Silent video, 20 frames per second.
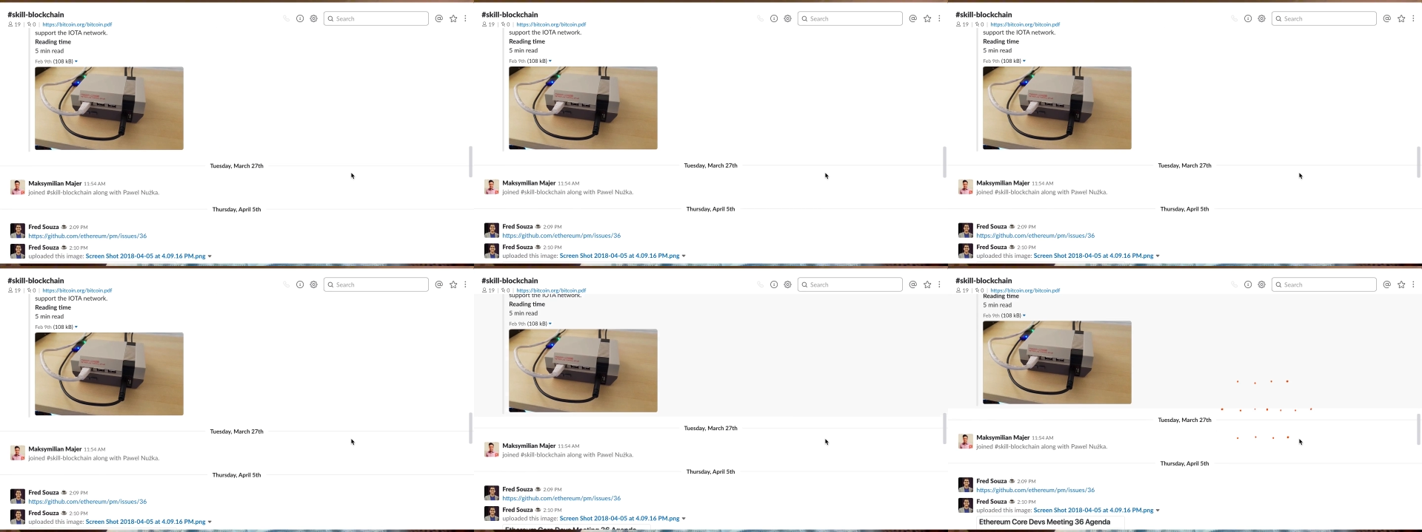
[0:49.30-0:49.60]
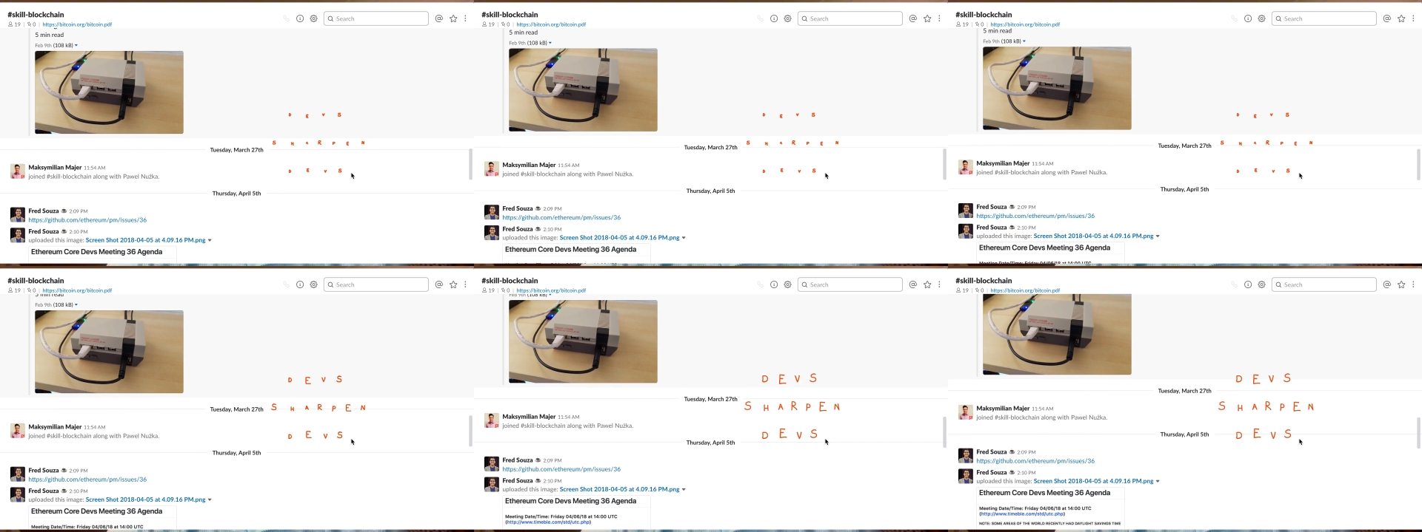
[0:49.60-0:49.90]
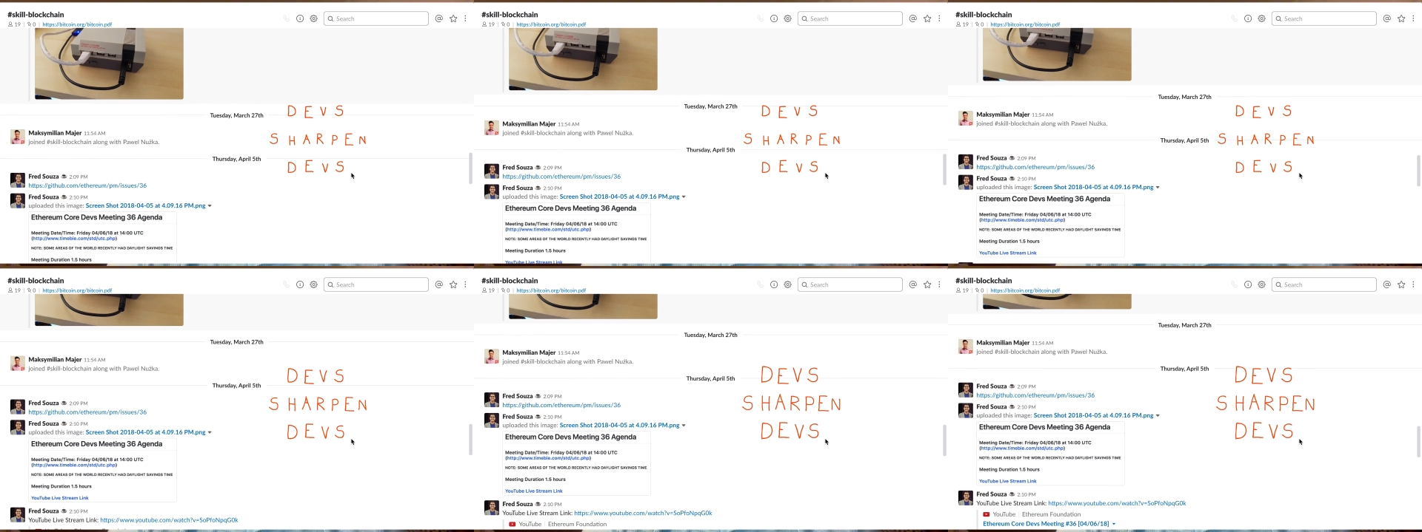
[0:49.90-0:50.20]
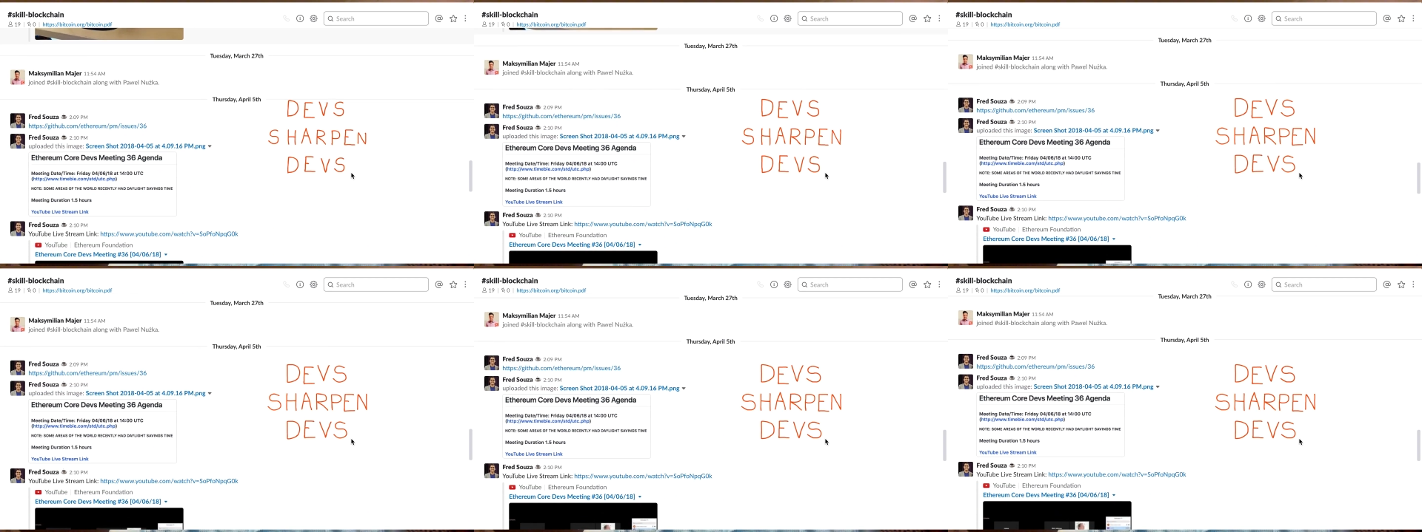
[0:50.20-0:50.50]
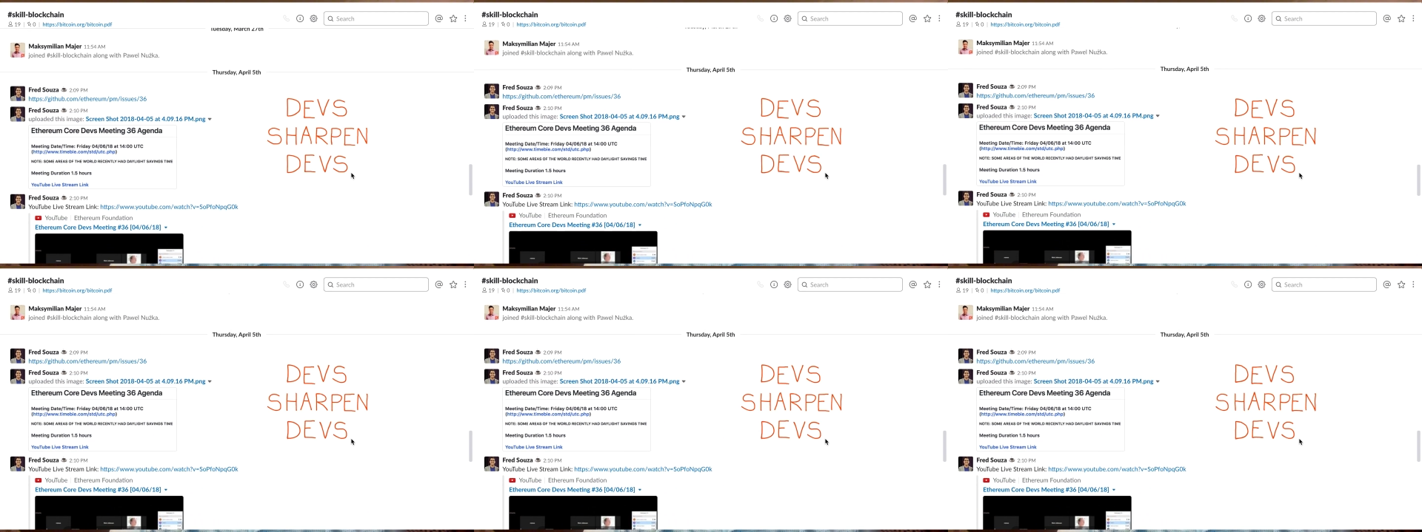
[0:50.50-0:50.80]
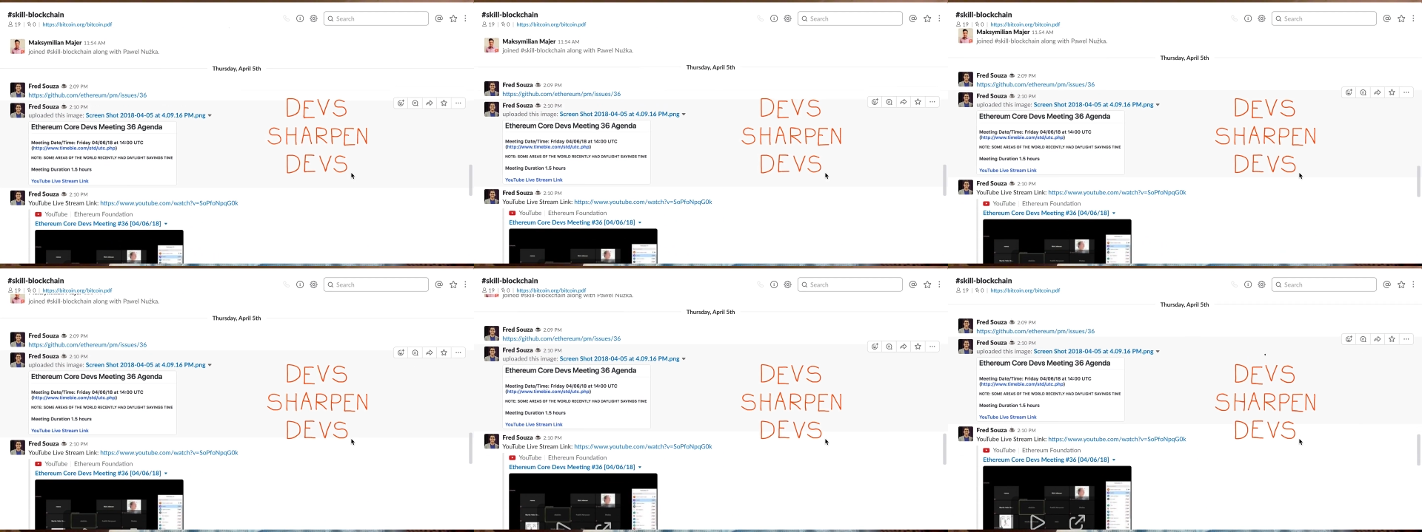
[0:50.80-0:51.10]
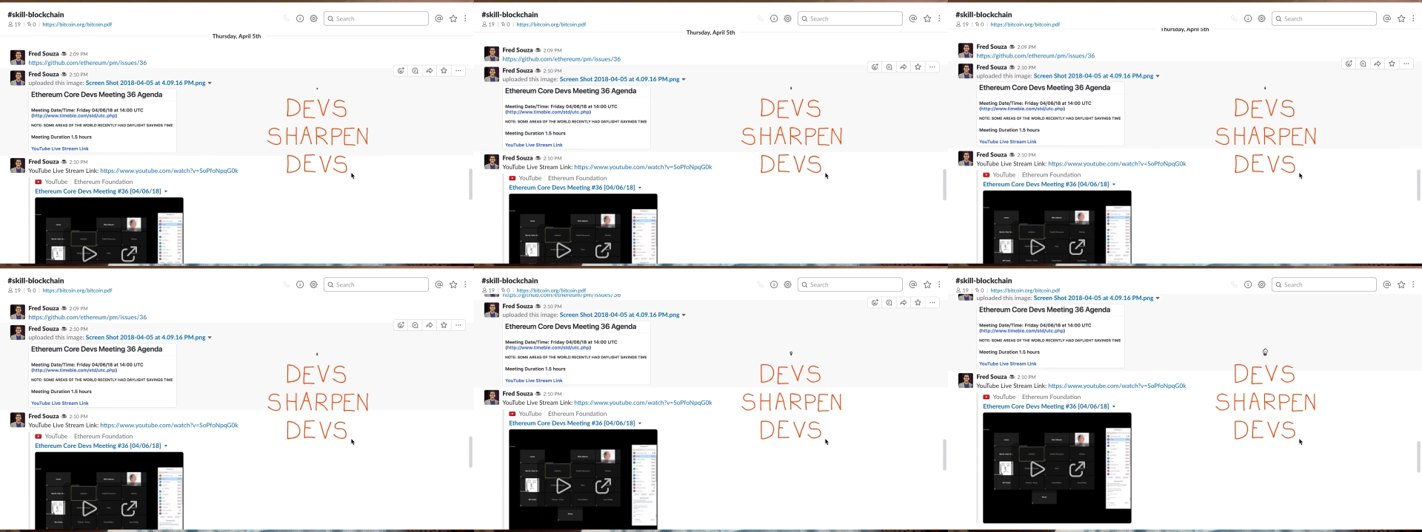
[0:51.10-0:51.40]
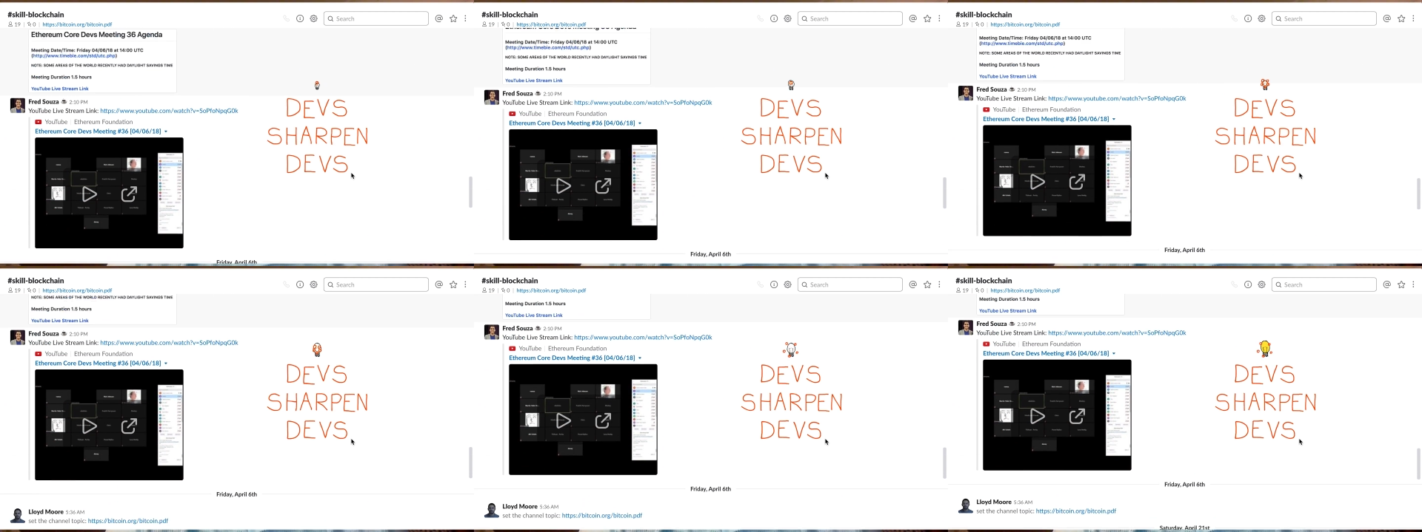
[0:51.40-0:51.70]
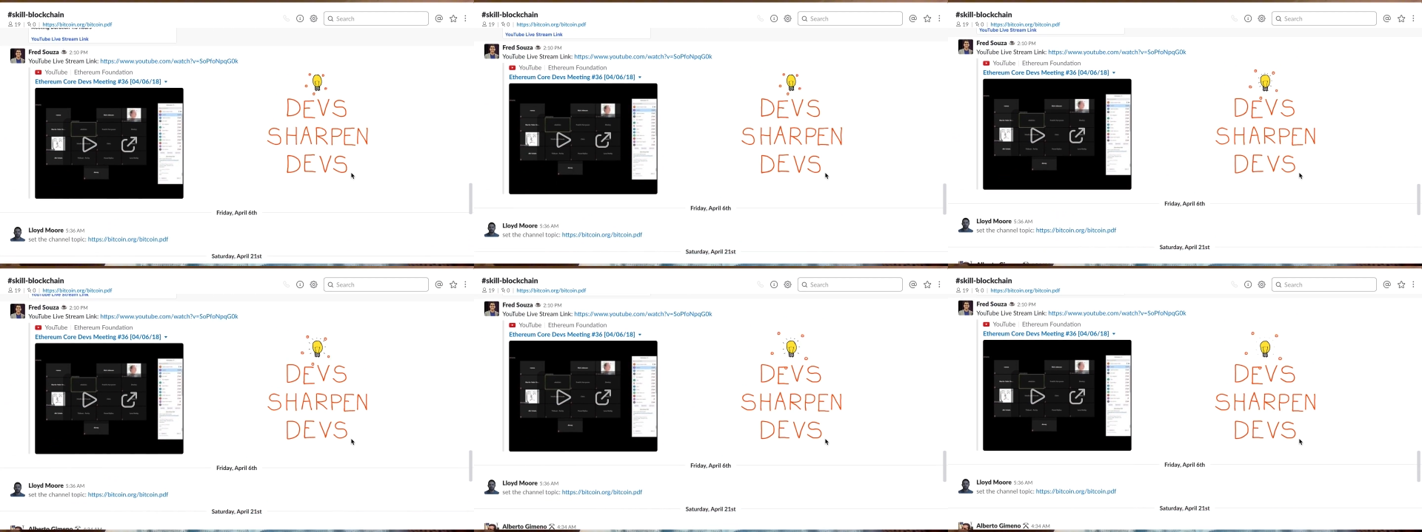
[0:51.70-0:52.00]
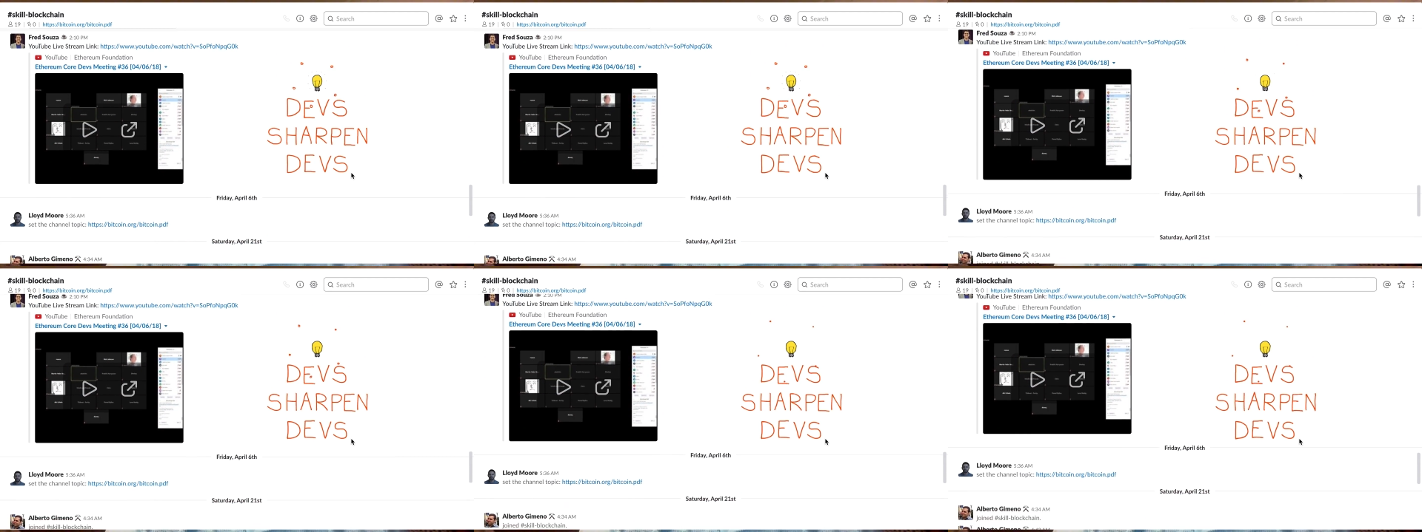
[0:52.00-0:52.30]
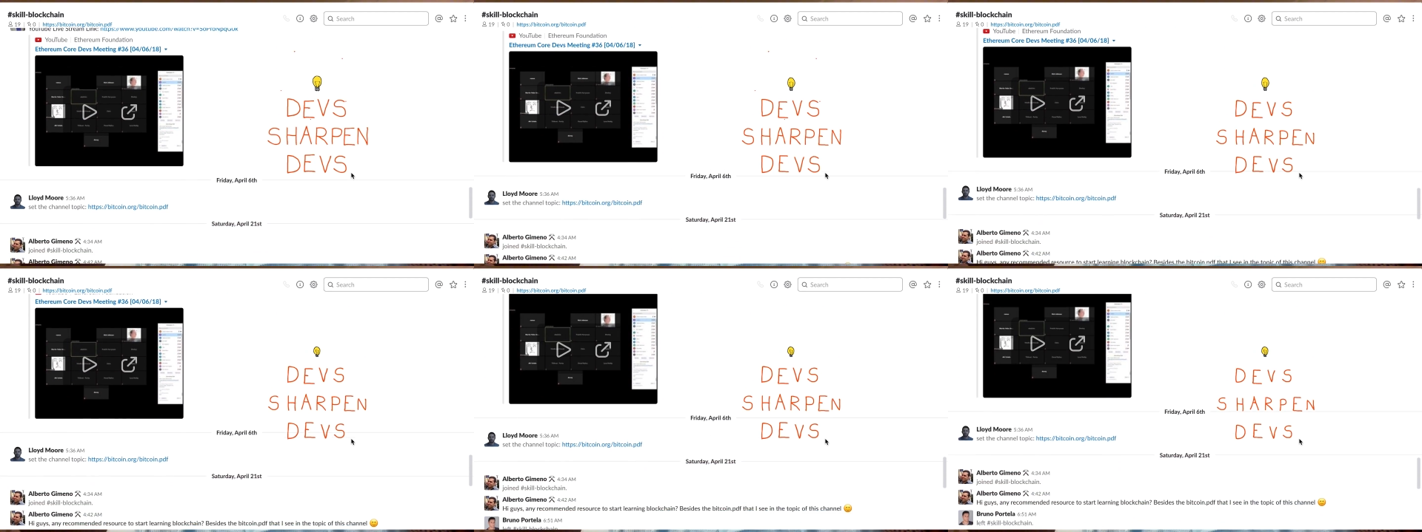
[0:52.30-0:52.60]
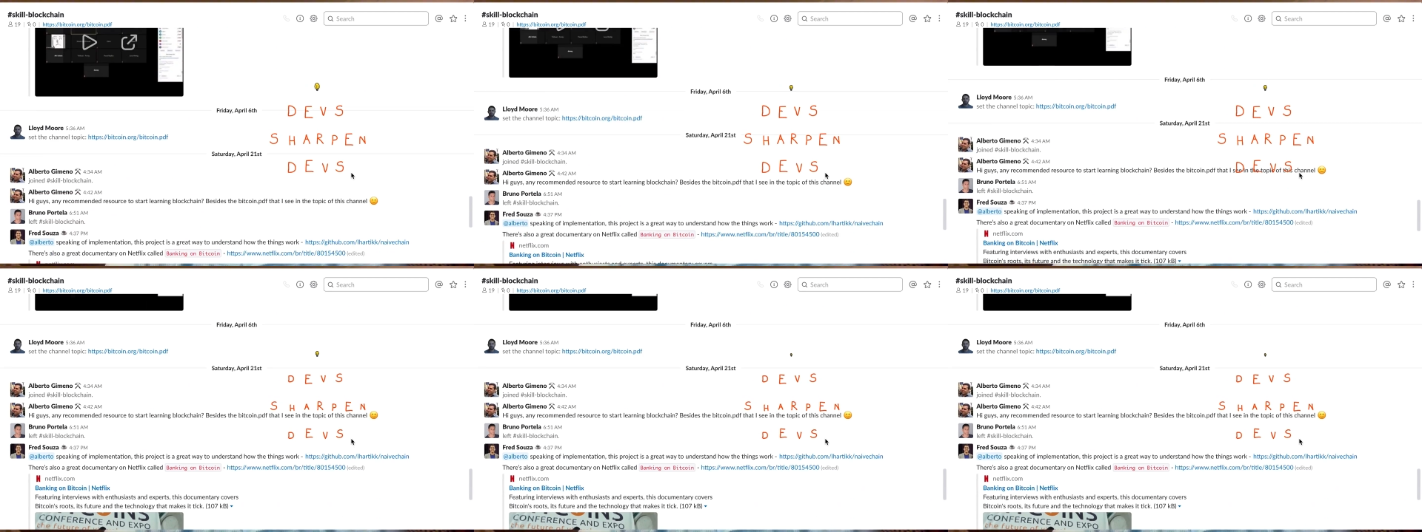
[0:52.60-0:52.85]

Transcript: No face is visible, so there are no lips to read.